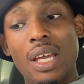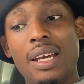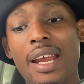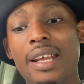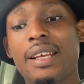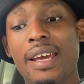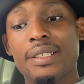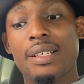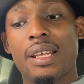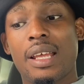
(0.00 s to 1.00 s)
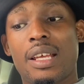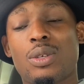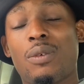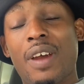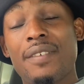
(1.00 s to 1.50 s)
right guys
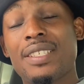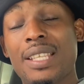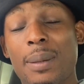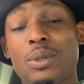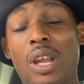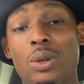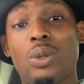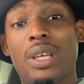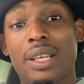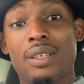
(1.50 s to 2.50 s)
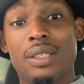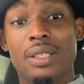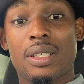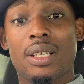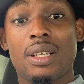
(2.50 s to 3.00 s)
so five steps on how to get
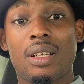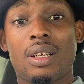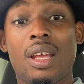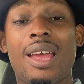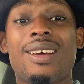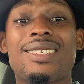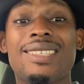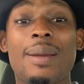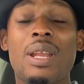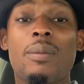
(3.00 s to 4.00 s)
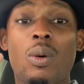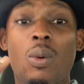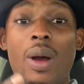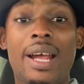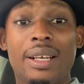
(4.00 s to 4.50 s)
girls step number
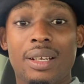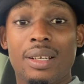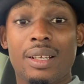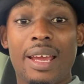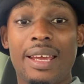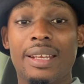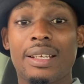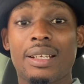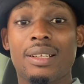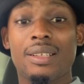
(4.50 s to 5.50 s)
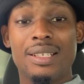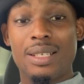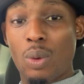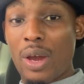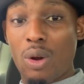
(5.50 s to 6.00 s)
one and this
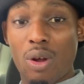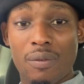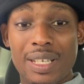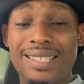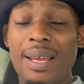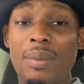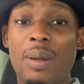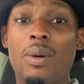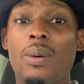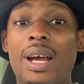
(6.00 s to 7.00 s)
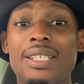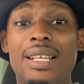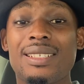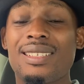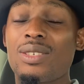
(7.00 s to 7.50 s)
is quite obvious step number one
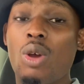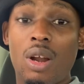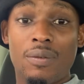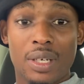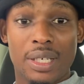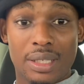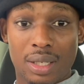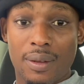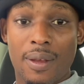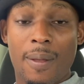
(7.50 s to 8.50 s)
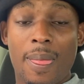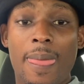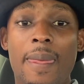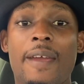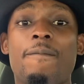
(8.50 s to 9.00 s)
chance it's confidence
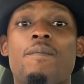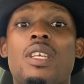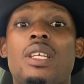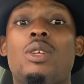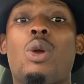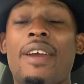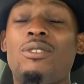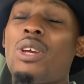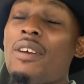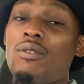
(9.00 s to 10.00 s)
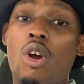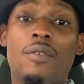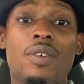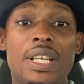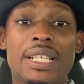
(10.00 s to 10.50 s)
you have to have
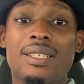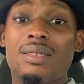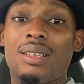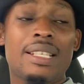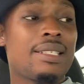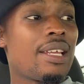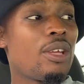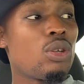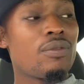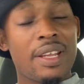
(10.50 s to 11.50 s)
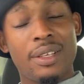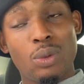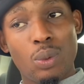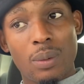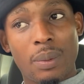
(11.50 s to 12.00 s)
confidence let's say you're invited
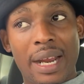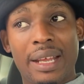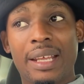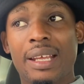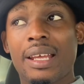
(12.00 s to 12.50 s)
to a bride